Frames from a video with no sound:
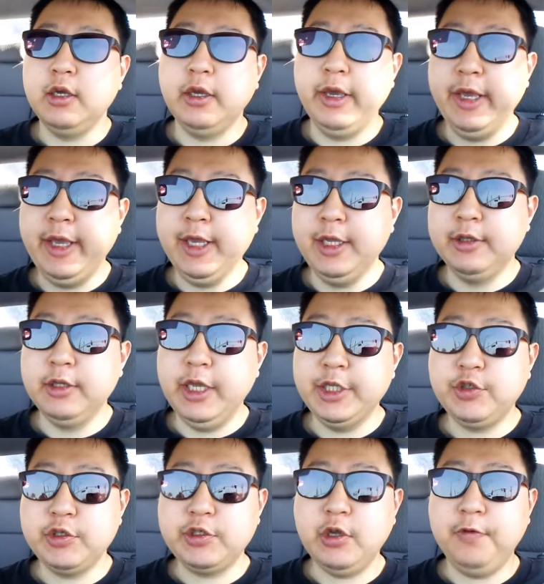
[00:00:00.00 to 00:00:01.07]
And
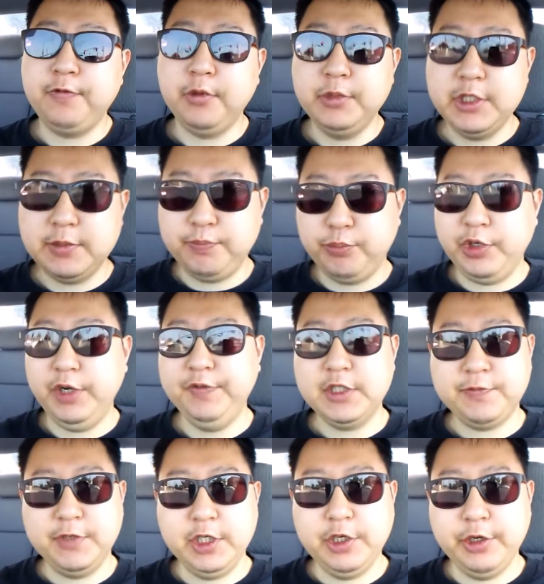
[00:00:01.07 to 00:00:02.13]
as you saw from this
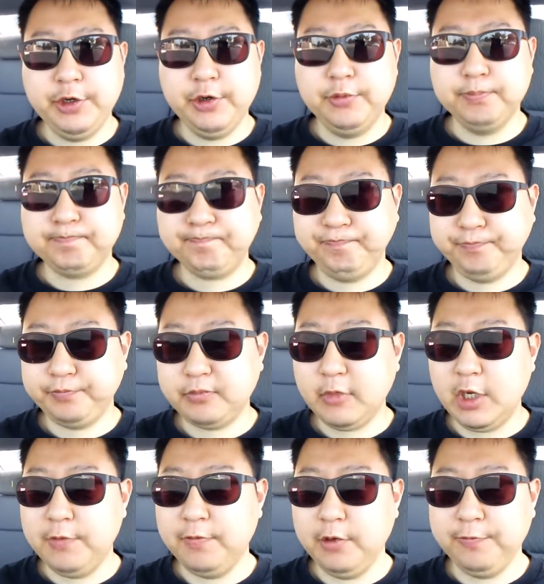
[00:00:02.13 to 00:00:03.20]
previous video,
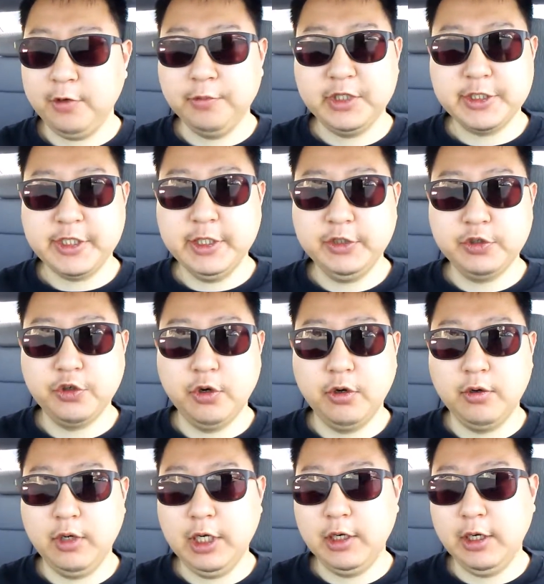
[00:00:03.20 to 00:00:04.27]
from this
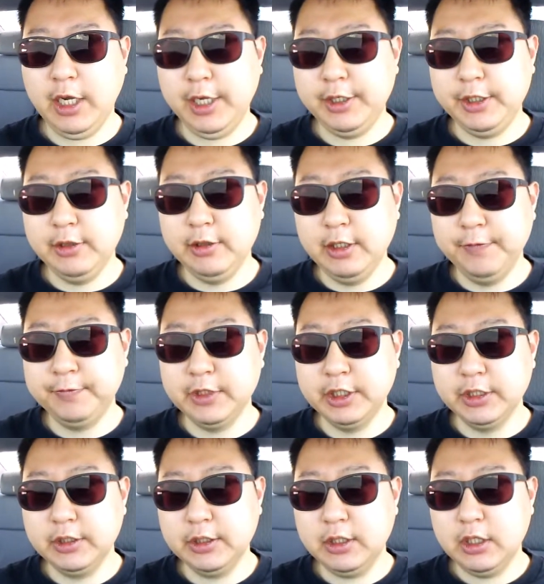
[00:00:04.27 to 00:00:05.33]
intro, uh, I
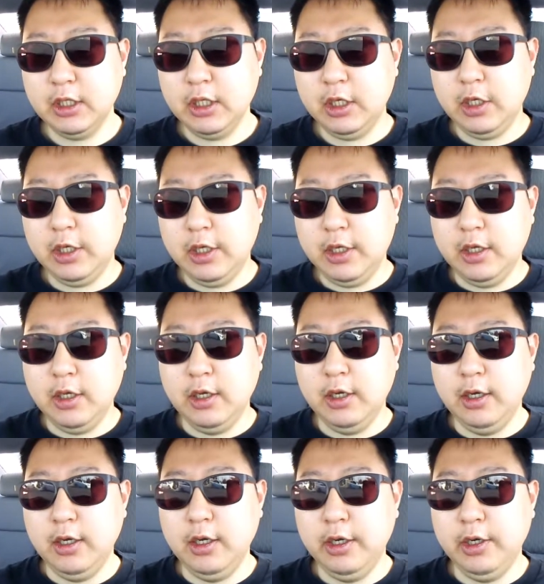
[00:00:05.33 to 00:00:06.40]
lifted
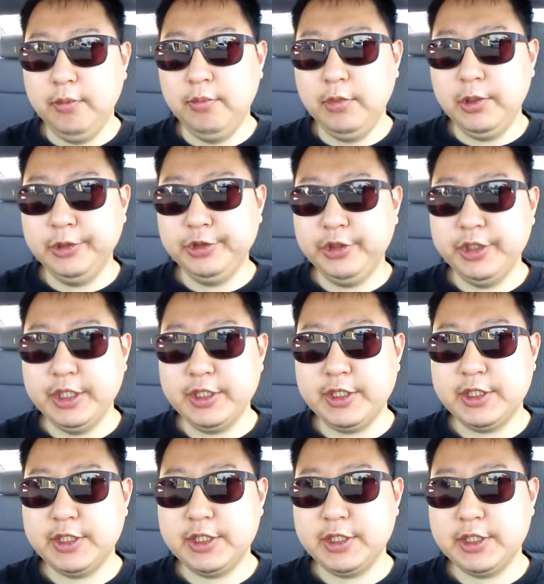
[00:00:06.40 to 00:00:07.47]
um,
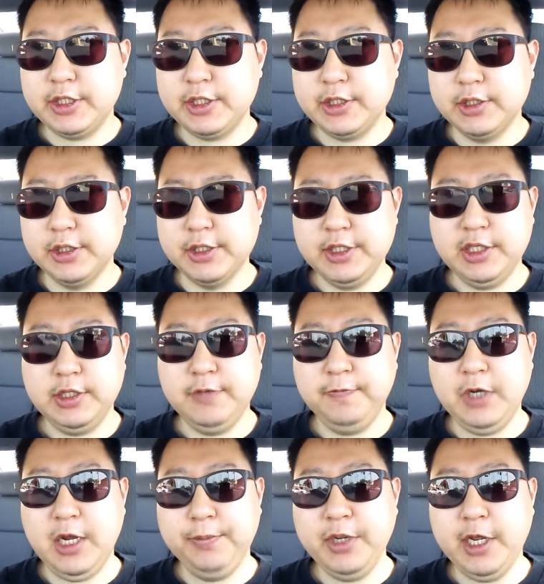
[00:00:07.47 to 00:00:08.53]

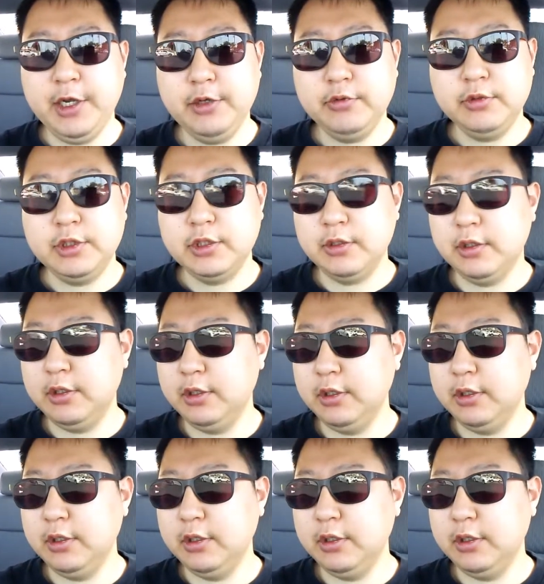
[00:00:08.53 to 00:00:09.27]
165 pounds.